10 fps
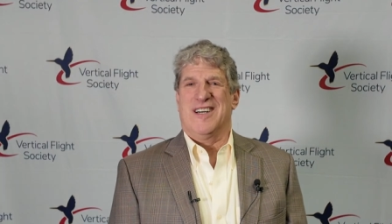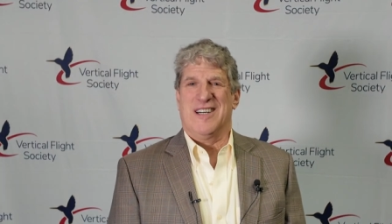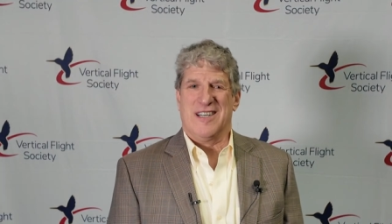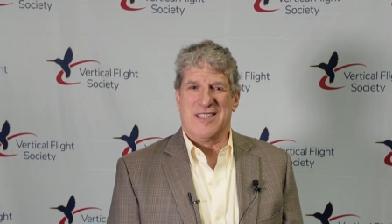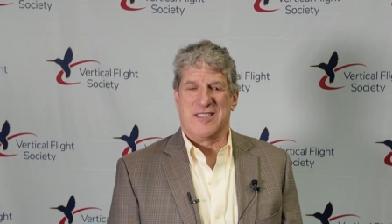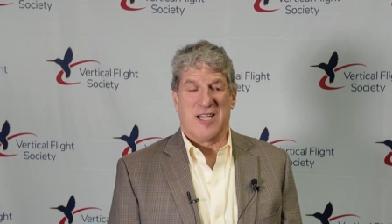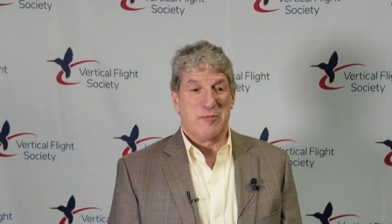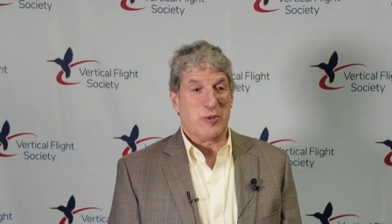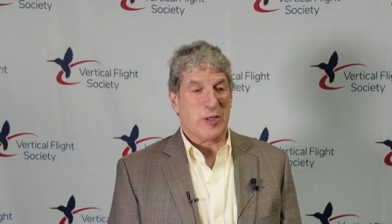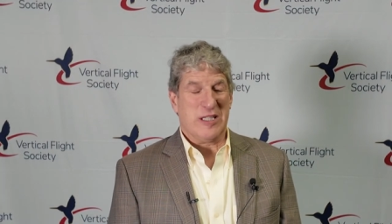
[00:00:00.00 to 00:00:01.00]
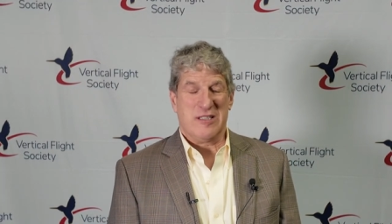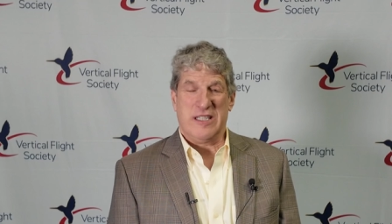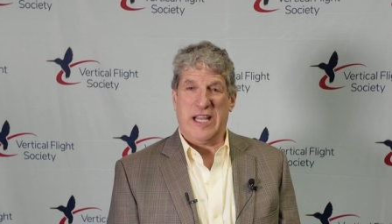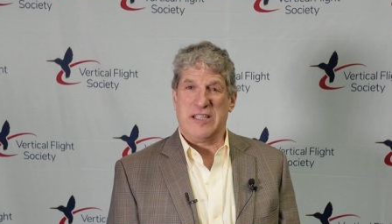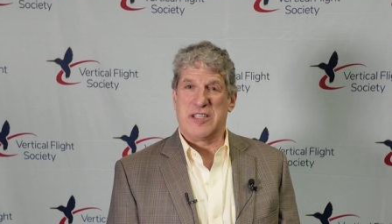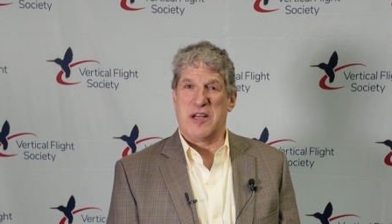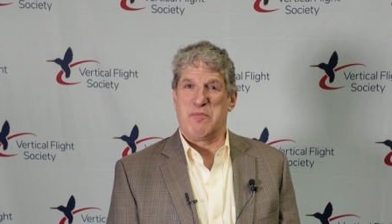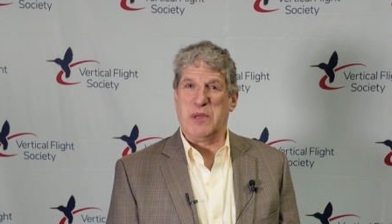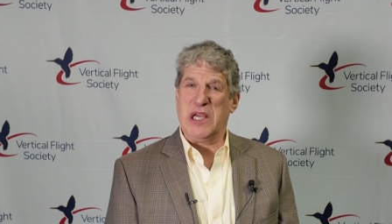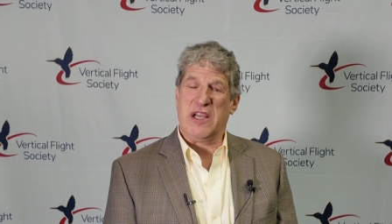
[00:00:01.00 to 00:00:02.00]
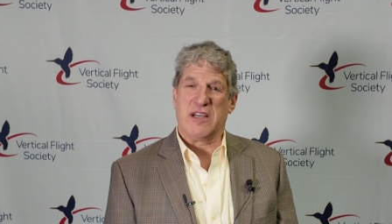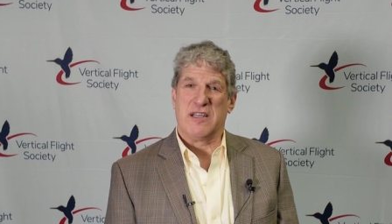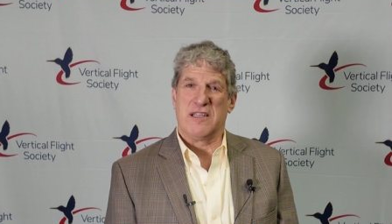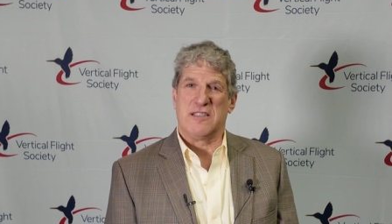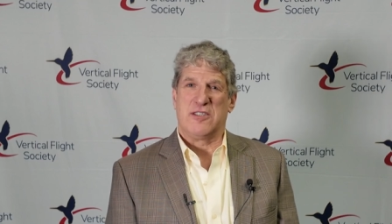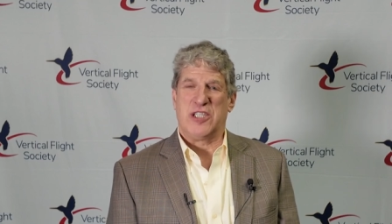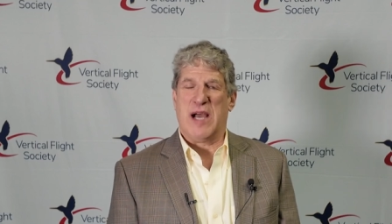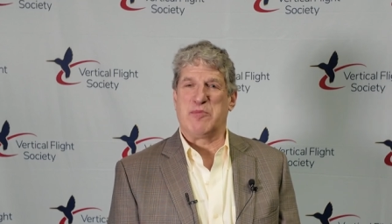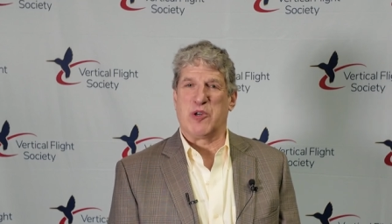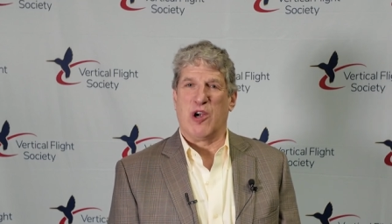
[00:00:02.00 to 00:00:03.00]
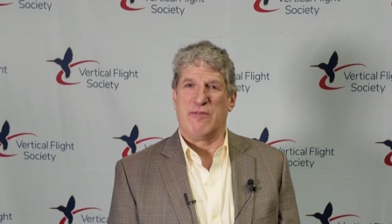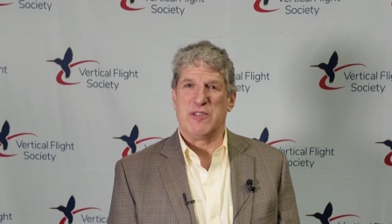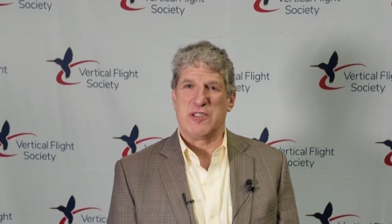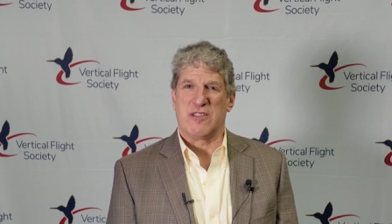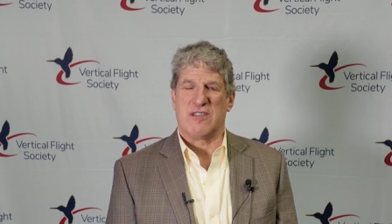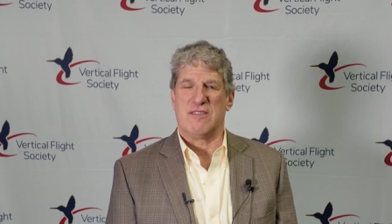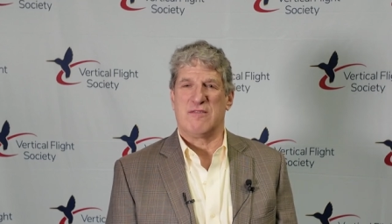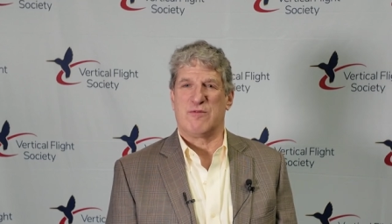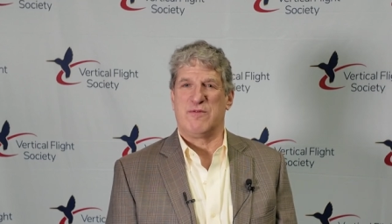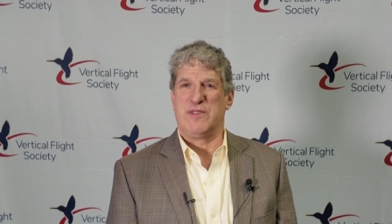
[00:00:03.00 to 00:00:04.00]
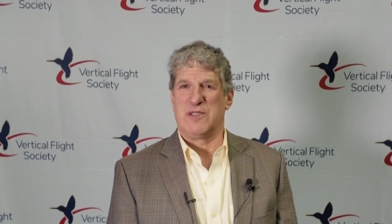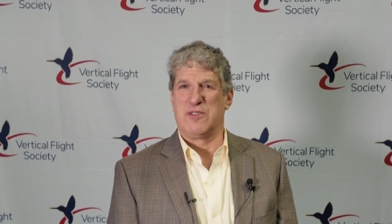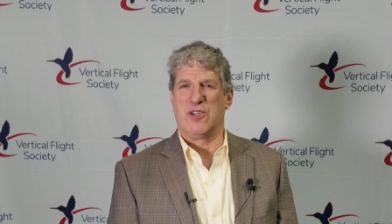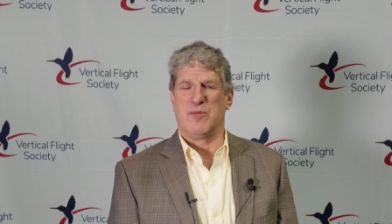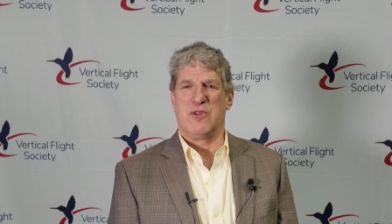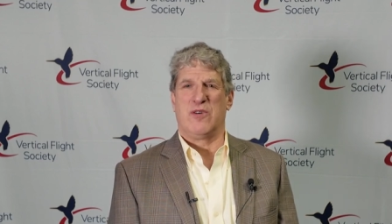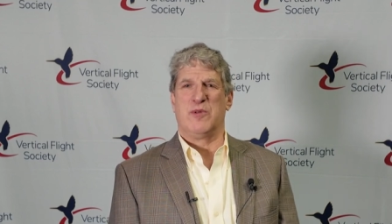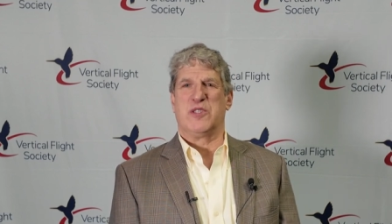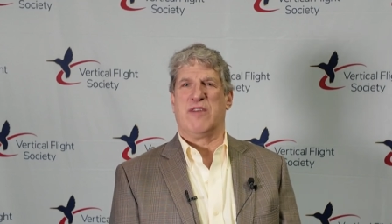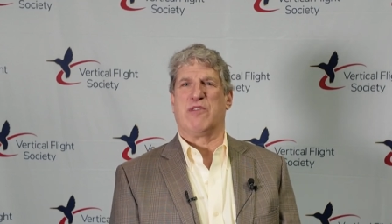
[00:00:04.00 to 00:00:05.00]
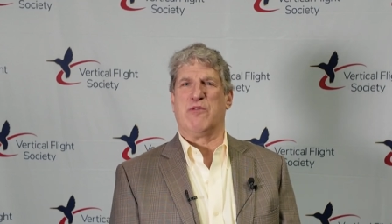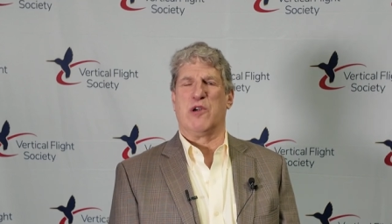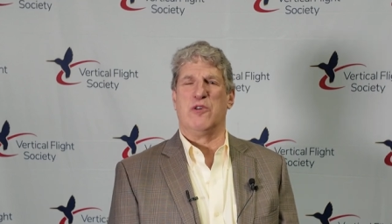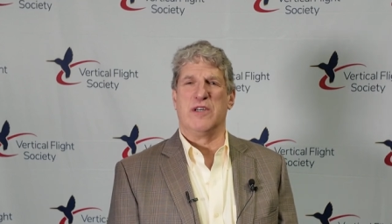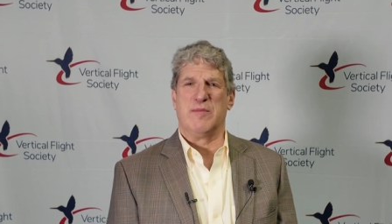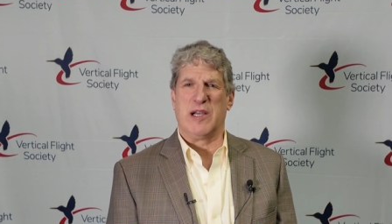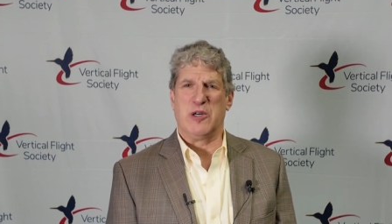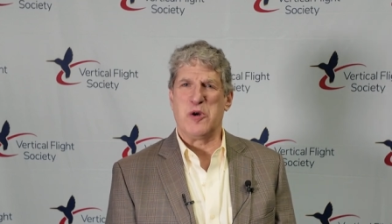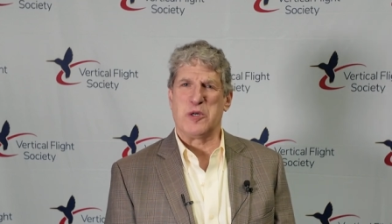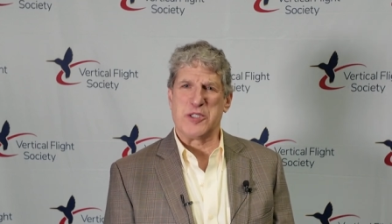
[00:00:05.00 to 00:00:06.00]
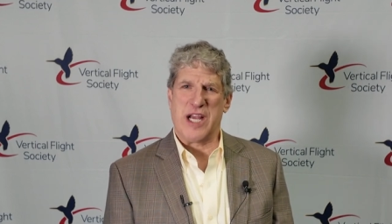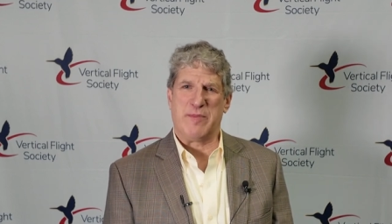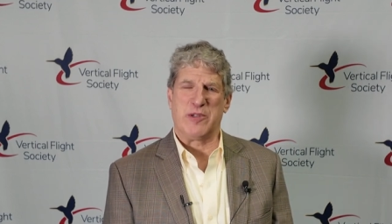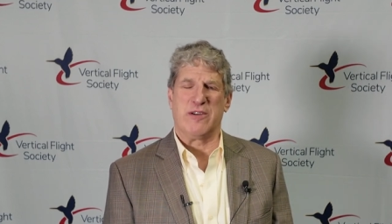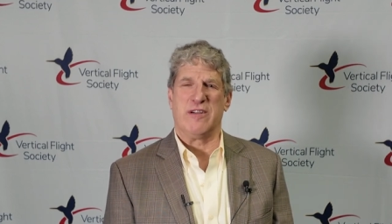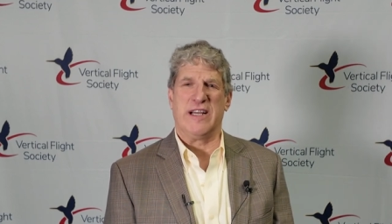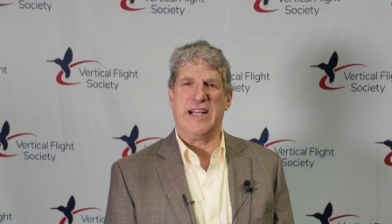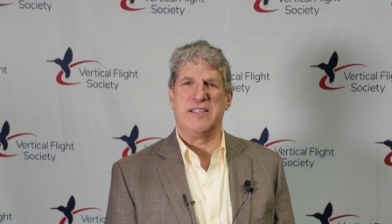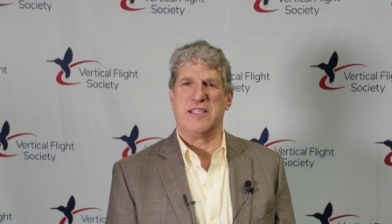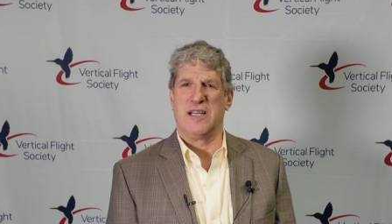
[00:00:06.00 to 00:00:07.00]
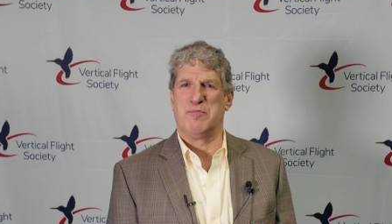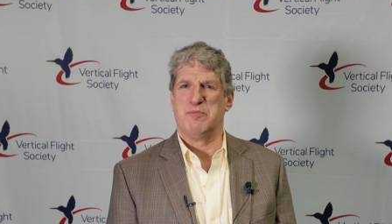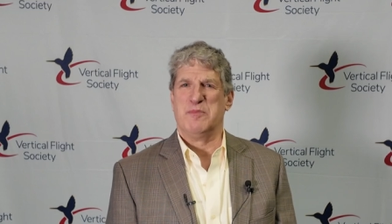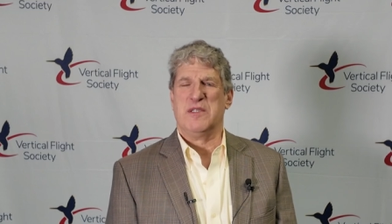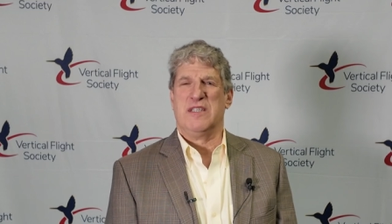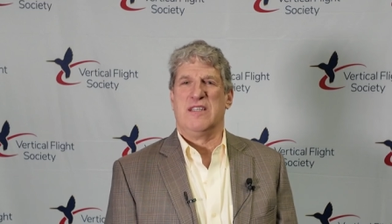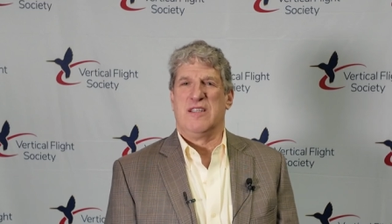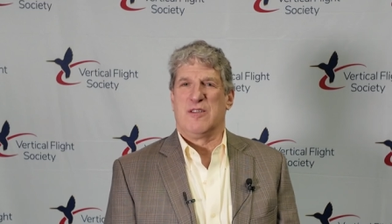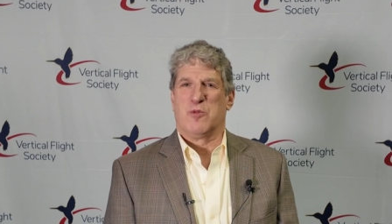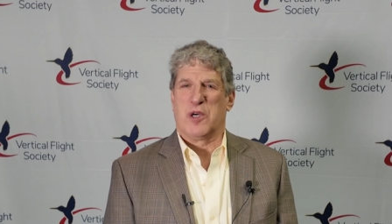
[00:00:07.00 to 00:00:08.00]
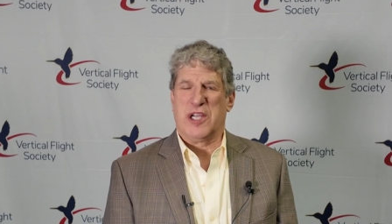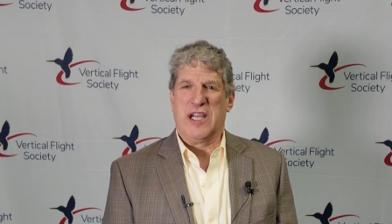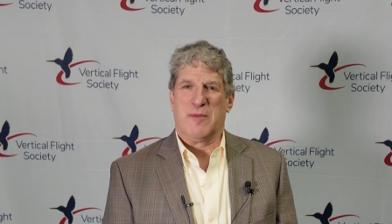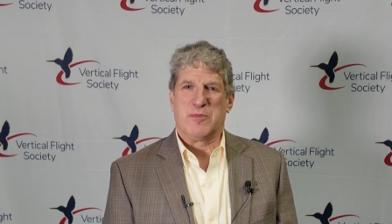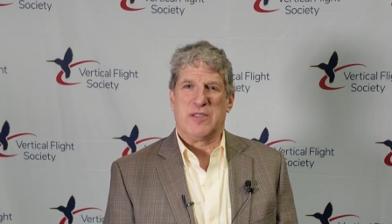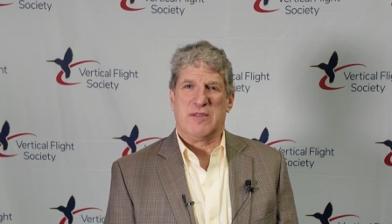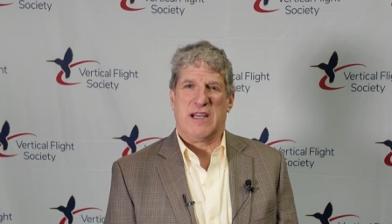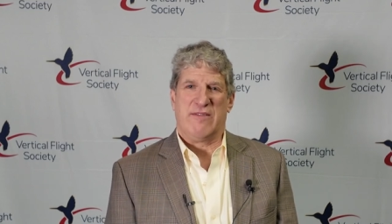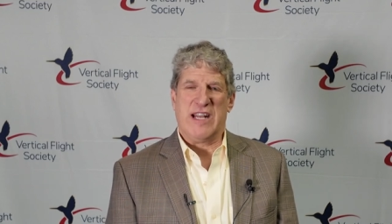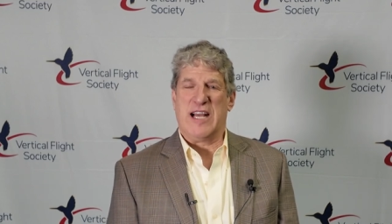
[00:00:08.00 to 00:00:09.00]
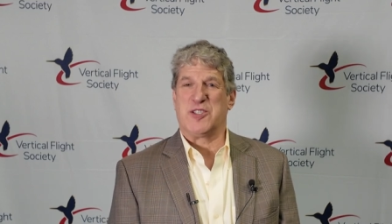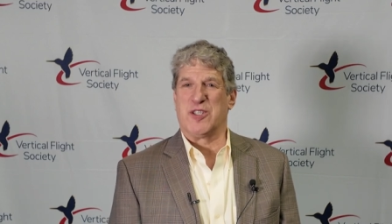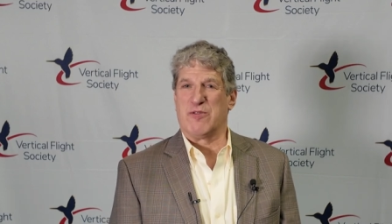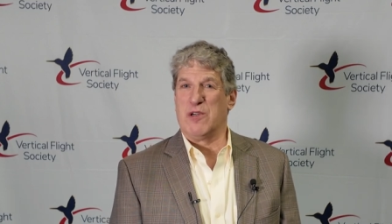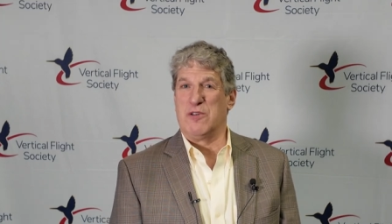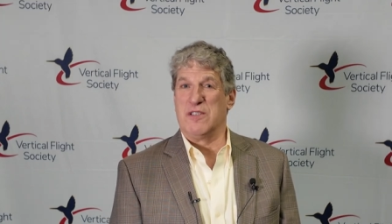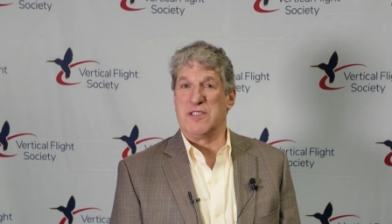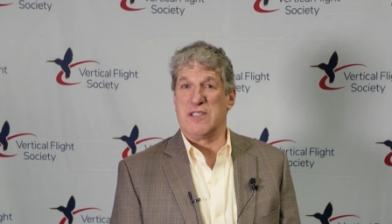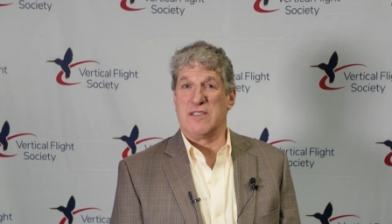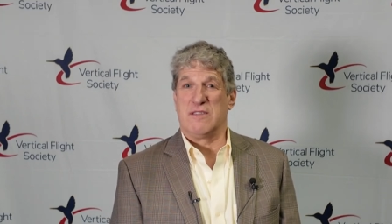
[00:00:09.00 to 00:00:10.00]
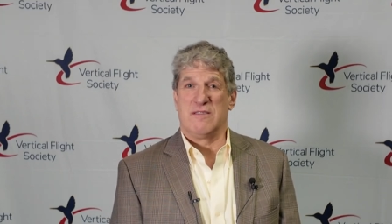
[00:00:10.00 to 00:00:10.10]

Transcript: Uh, subsequently, ended up being a chapter officer, filled almost every role in my local chapter, and I ended up working up to have a national role as a